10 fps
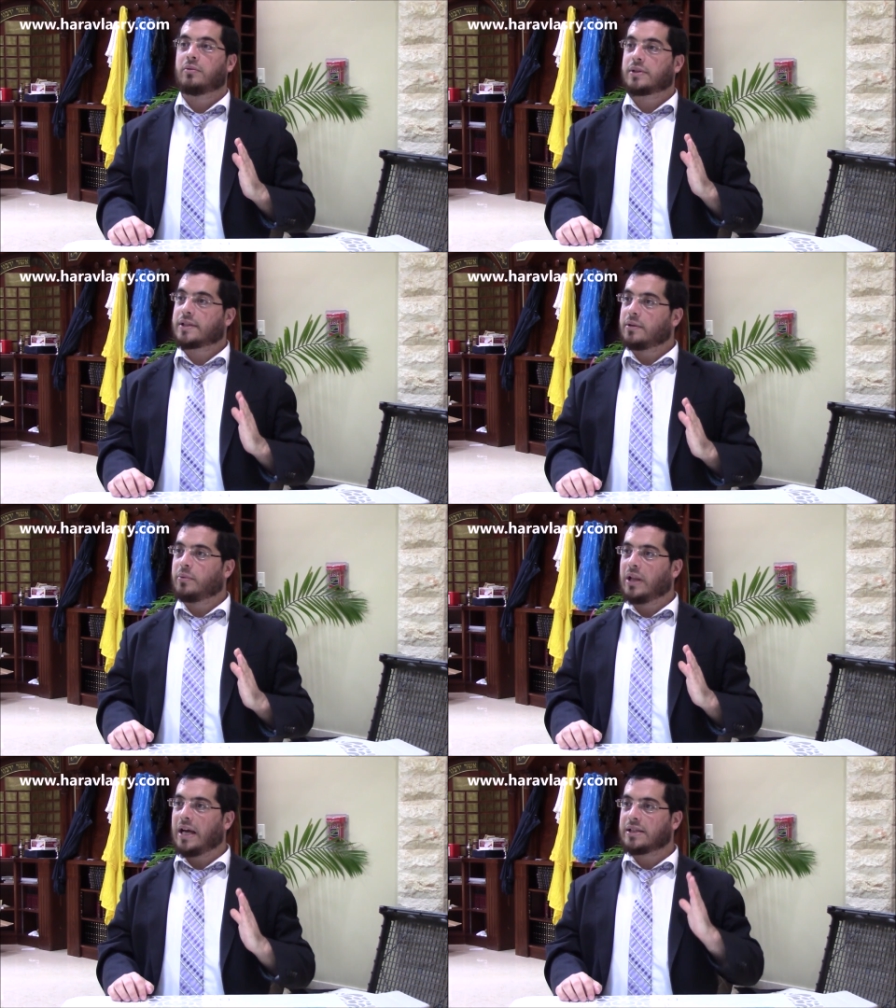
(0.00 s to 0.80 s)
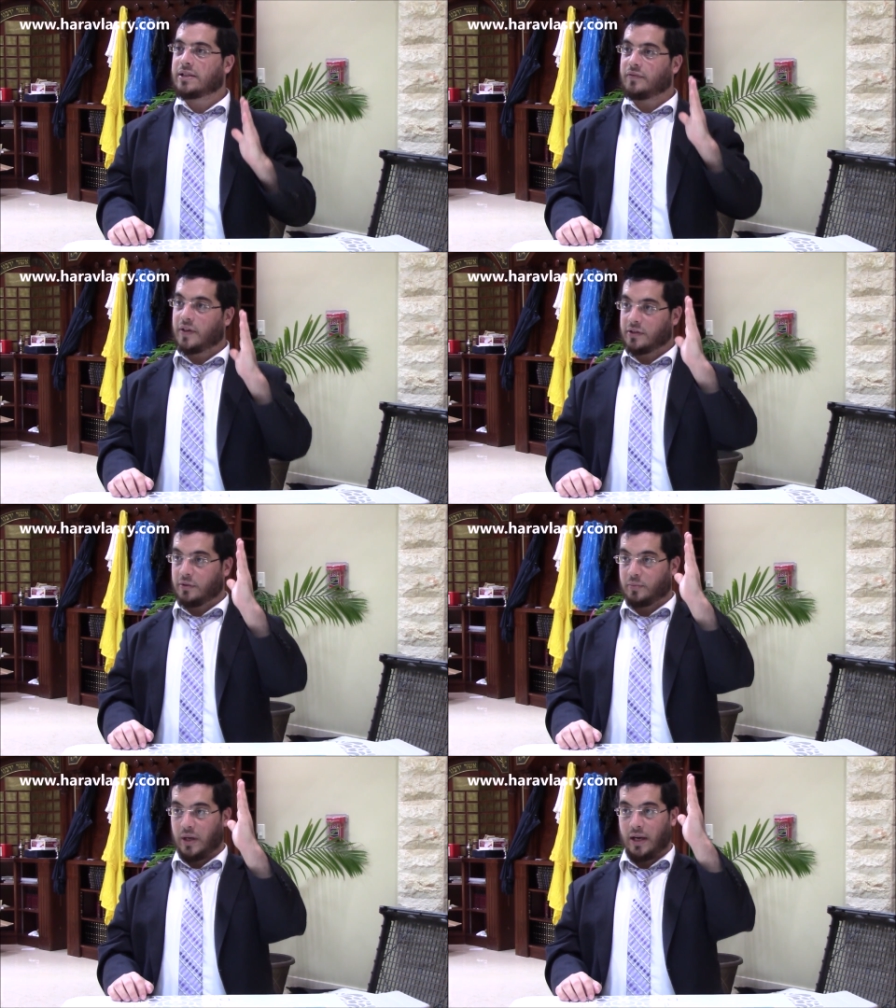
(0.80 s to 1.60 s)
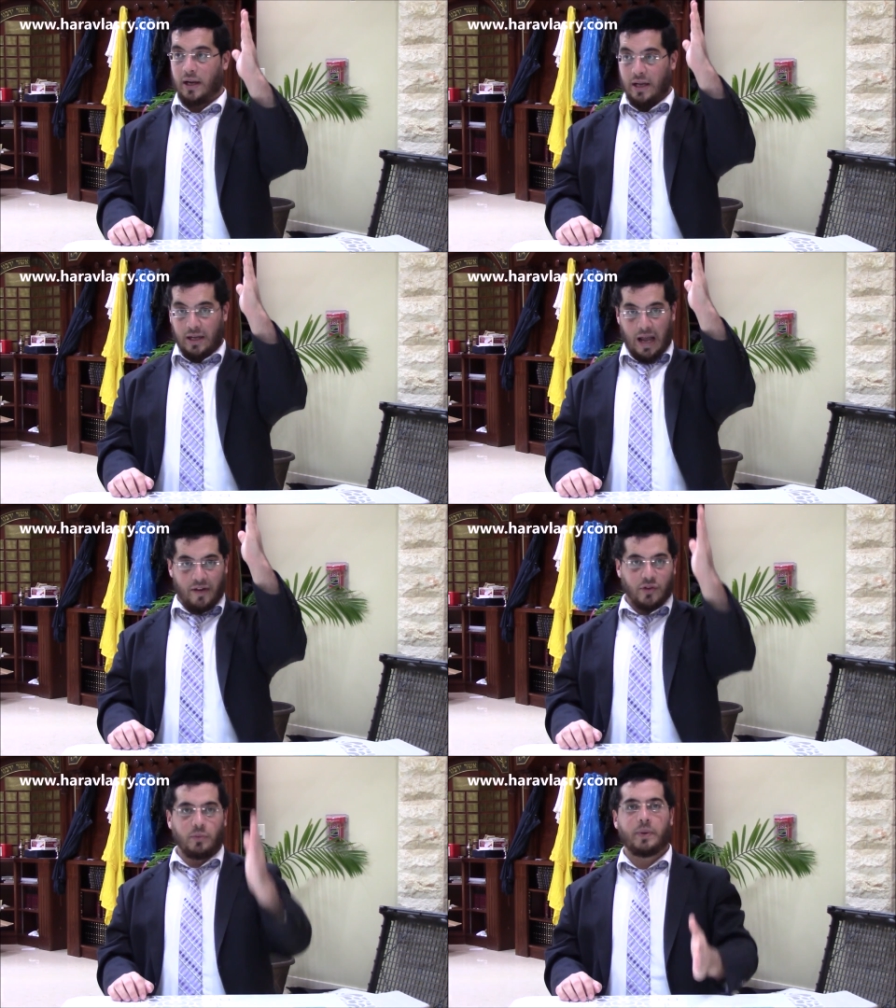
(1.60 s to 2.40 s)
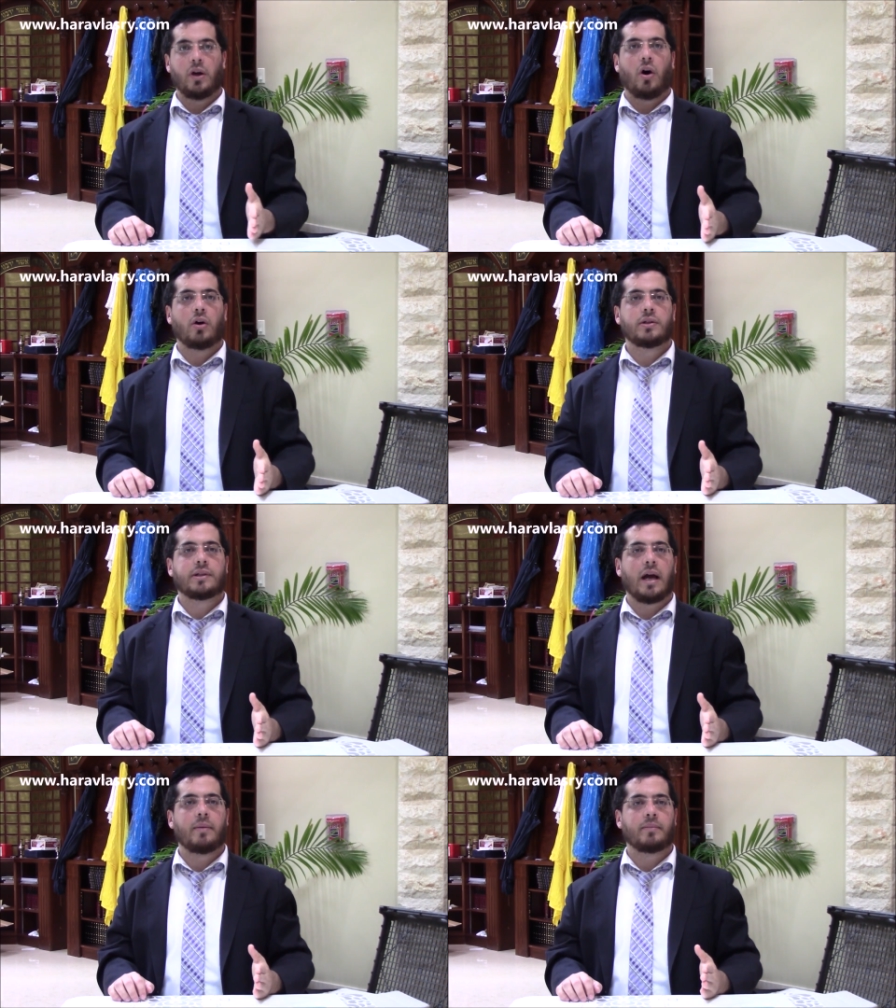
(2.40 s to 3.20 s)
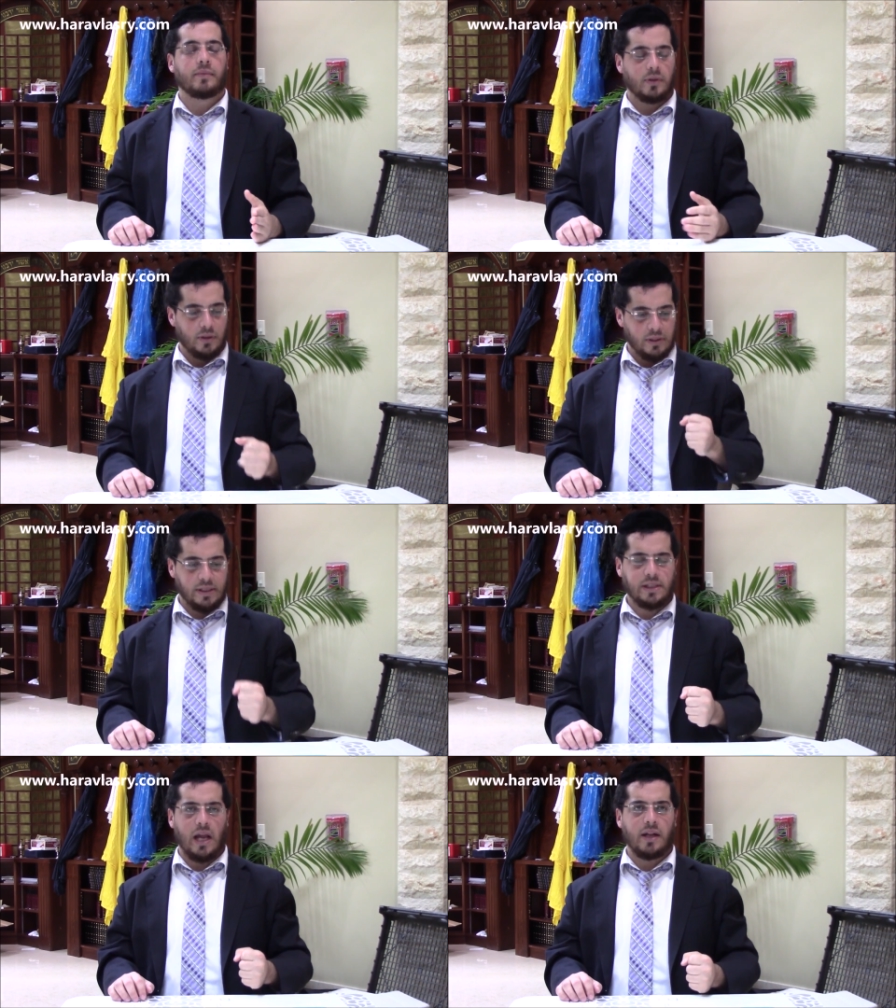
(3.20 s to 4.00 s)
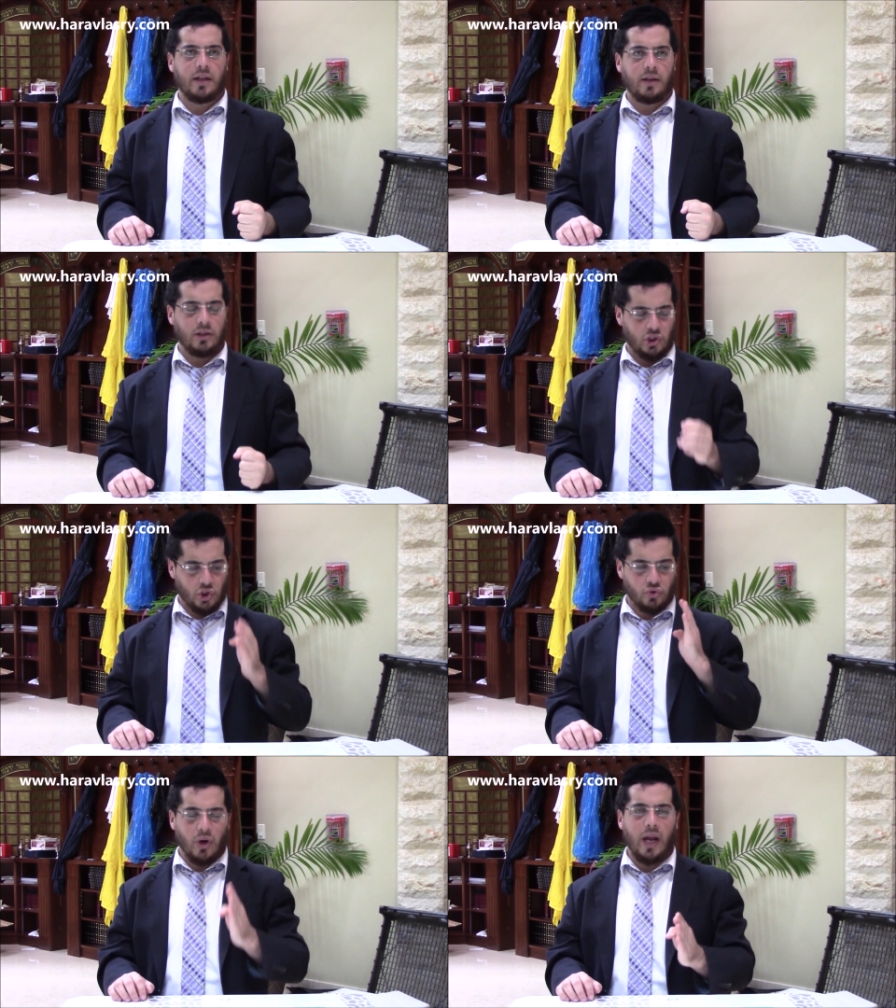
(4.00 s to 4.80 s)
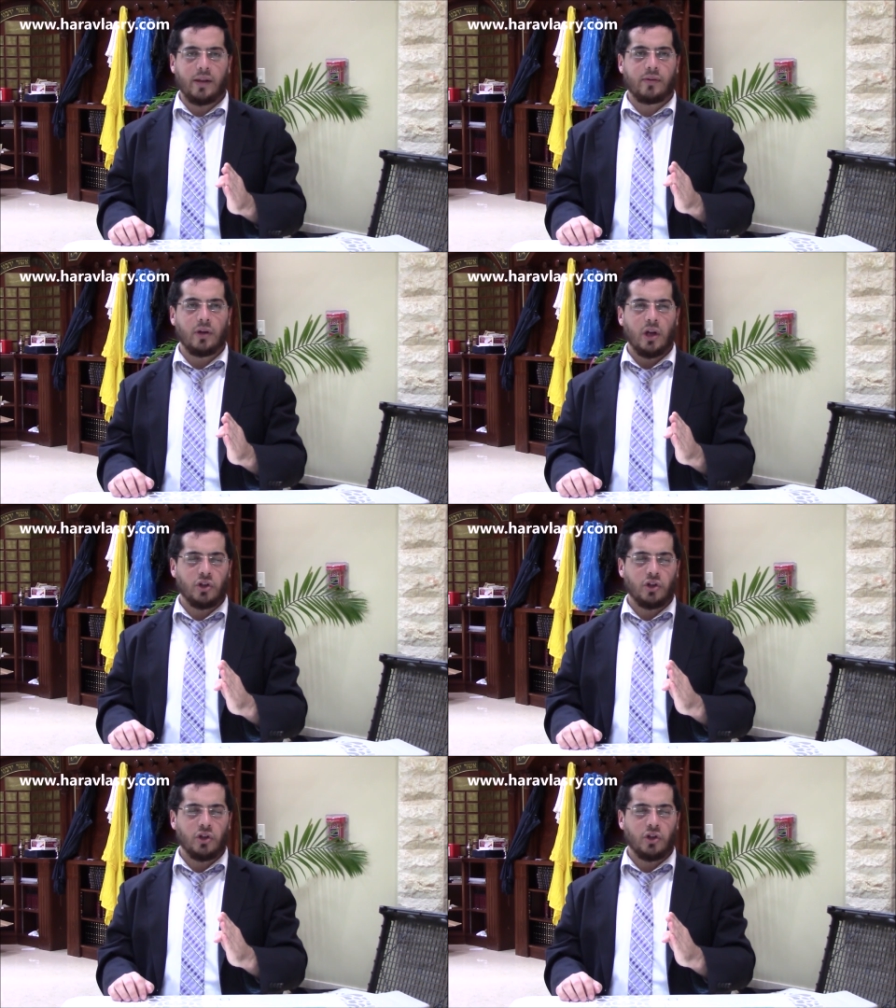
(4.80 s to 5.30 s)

symbolize the vertebrae. You have to be all the time standing straight.